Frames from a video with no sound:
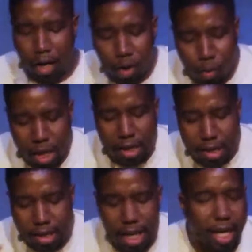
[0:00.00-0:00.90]
do we
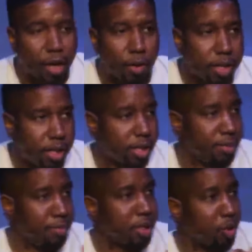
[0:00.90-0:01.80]
distinguish
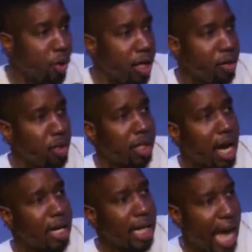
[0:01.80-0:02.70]
between what
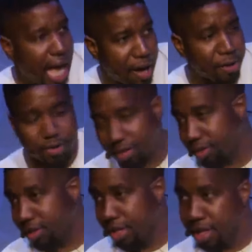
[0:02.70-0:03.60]
God allows
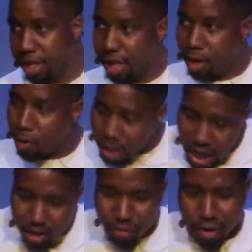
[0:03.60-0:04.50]
and what
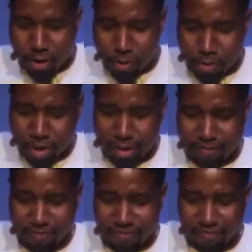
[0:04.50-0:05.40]
God affirms?
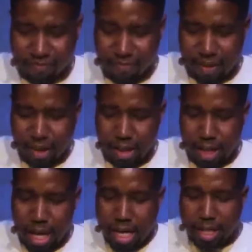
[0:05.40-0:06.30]

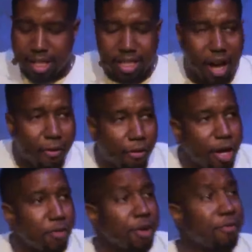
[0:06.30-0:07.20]
See,
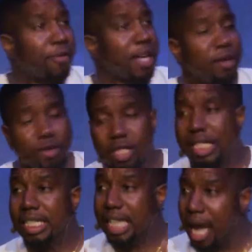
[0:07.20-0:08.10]
suffering reveals
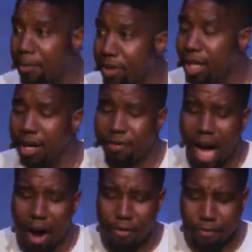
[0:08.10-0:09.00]
the depth of
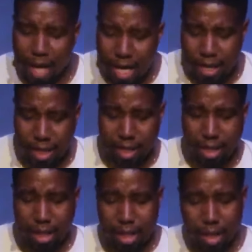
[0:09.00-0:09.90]
our faith.
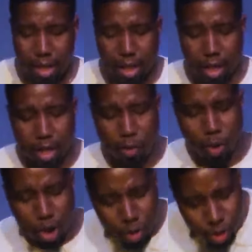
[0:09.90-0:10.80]

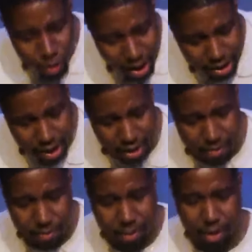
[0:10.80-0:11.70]
Will you trust
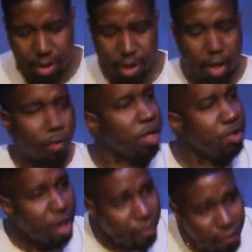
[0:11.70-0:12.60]
Him when
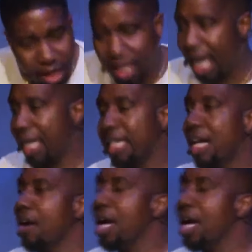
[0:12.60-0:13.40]
you don't feel like it? Now,